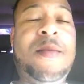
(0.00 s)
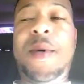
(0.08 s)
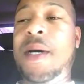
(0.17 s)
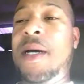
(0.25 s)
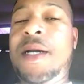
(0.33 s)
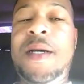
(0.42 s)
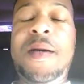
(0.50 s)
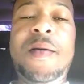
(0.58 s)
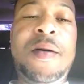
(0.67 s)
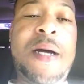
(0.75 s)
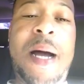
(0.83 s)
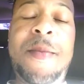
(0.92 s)
But
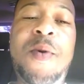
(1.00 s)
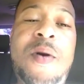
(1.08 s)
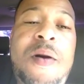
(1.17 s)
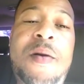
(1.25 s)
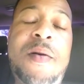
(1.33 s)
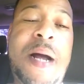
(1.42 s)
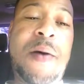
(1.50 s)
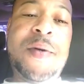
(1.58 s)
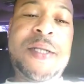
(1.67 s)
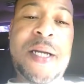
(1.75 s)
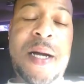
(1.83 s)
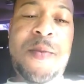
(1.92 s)
shoot, I
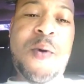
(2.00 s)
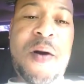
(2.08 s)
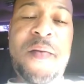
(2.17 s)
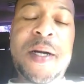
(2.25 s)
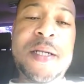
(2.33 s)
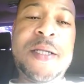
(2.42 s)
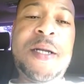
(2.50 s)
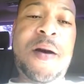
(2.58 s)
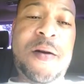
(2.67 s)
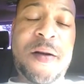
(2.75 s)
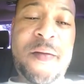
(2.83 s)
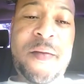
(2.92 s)
would say I'm more of a
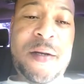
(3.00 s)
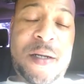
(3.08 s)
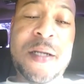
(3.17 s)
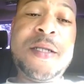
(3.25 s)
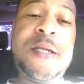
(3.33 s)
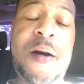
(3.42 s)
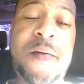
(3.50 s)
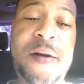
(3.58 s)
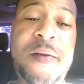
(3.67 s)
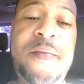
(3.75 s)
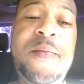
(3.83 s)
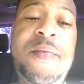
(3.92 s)

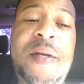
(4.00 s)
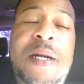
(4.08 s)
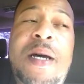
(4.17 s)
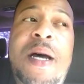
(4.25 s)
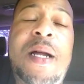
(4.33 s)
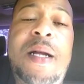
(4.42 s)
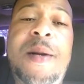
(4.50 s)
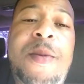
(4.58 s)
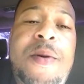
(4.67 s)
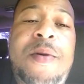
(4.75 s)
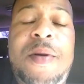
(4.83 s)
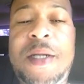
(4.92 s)
conservative than a
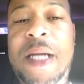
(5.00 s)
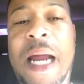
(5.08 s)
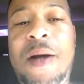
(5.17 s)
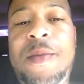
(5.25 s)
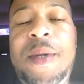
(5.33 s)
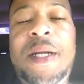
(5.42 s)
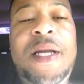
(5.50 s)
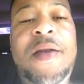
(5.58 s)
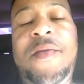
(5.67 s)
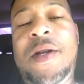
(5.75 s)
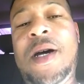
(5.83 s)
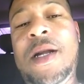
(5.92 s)
liberal because I don't
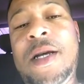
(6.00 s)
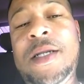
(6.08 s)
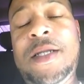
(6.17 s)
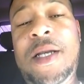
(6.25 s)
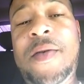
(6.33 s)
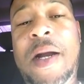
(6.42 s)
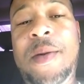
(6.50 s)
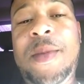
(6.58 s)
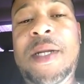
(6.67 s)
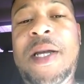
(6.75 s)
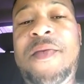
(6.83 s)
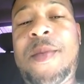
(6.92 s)
believe in all that stuff. I don't
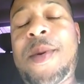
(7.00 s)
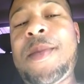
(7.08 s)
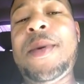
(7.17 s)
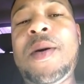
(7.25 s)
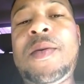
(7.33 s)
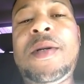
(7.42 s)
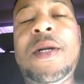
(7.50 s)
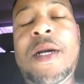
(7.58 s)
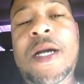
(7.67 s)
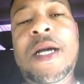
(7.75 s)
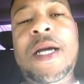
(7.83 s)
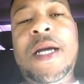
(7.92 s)
believe in promoting
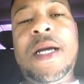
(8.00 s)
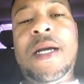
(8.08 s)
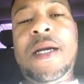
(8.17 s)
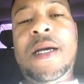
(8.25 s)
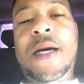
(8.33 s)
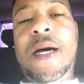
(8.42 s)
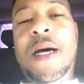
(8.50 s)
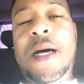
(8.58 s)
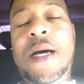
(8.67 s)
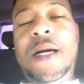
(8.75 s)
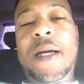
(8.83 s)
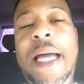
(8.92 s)

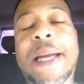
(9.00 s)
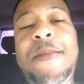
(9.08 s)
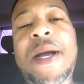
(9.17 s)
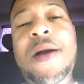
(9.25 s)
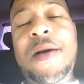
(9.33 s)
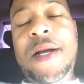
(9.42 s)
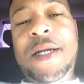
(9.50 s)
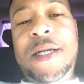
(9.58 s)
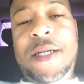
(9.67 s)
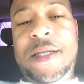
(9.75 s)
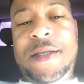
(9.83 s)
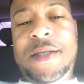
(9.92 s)
gay
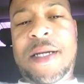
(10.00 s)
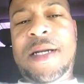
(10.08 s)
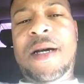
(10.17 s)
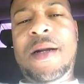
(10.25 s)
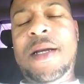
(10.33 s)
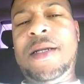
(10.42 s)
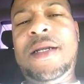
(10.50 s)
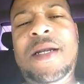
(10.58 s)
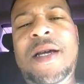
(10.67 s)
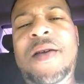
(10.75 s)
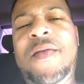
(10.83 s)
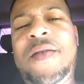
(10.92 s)
marriage and all that
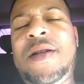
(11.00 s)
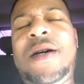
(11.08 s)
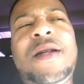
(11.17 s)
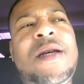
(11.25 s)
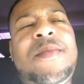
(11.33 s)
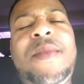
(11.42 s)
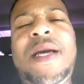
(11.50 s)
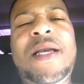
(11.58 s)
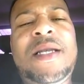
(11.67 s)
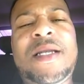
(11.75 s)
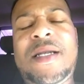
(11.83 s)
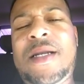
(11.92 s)
stuff and all that
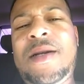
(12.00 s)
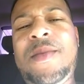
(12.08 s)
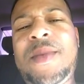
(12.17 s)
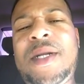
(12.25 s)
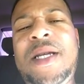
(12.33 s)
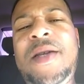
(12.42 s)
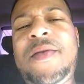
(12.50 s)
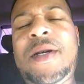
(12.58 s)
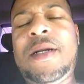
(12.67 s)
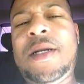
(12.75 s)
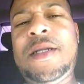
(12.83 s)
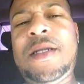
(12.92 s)
mess. I don't believe in
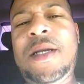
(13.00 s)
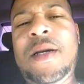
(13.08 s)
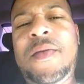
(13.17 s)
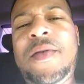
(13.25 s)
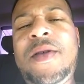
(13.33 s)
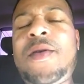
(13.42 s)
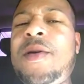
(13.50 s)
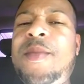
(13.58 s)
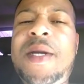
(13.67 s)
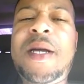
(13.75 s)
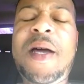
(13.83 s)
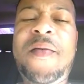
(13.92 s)
all that stuff. You can
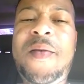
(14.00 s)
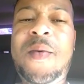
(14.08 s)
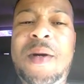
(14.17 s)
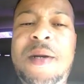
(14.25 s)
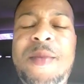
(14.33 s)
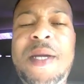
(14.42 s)
be gay if you want to